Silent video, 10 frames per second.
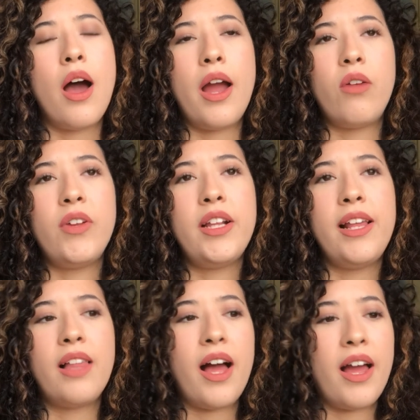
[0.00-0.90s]
I
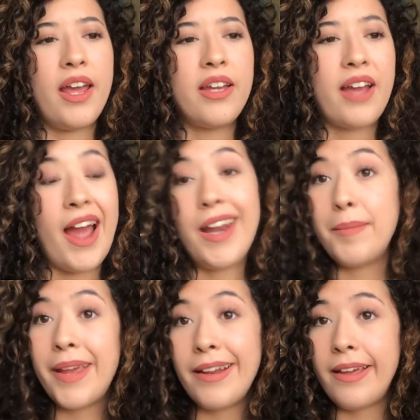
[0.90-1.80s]
really like
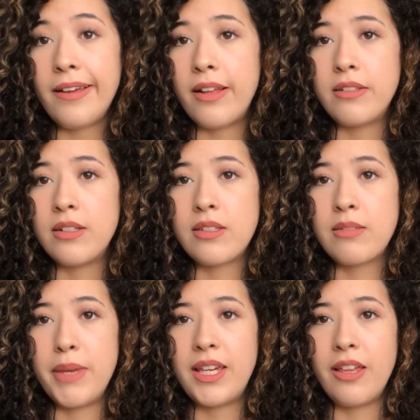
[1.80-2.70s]
animating and
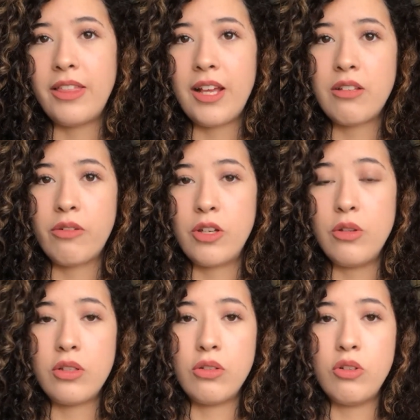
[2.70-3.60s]
just making things for
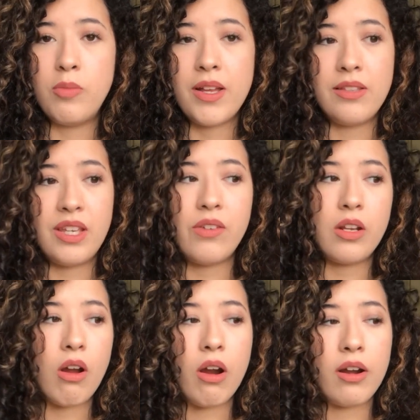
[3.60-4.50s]
YouTube and
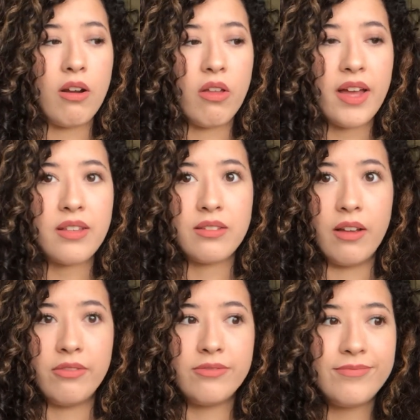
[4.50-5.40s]
DeviantArt and all that
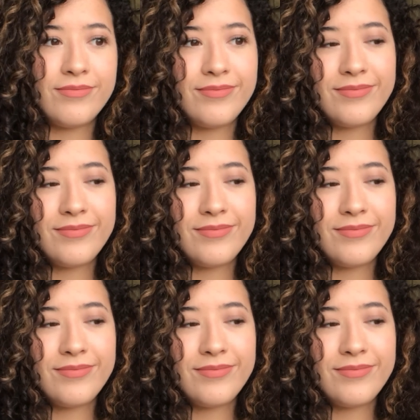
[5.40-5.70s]
stuff.